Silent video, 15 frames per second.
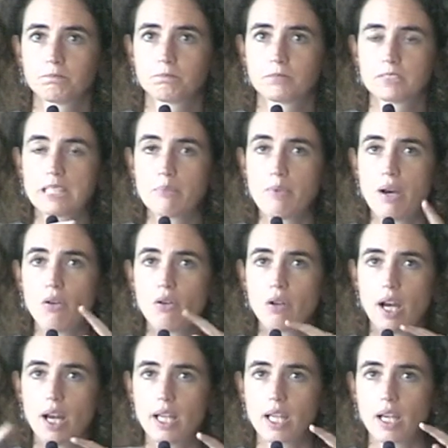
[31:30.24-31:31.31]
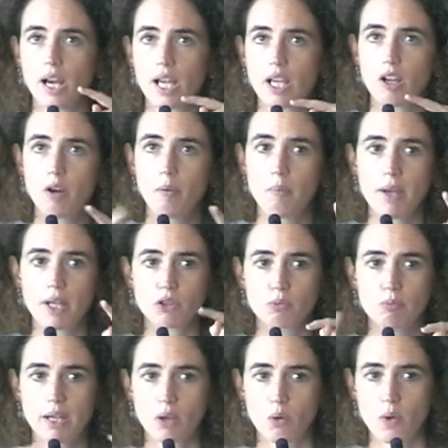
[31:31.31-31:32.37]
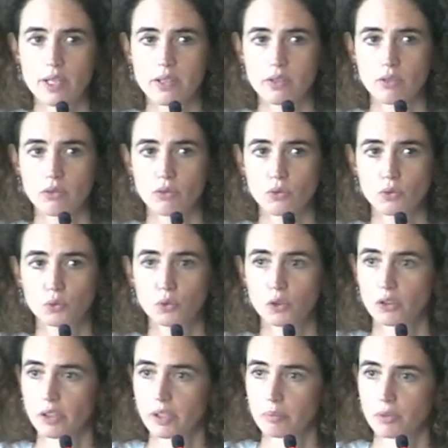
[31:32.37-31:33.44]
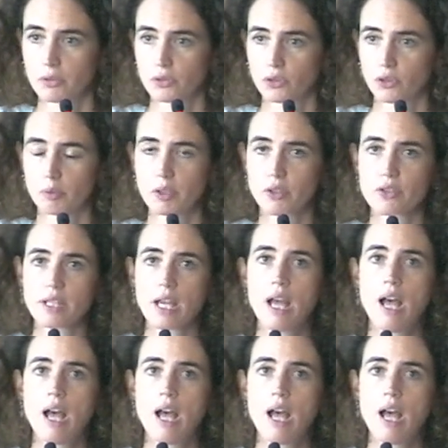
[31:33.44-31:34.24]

Somehow I come back to my question to Warren before, because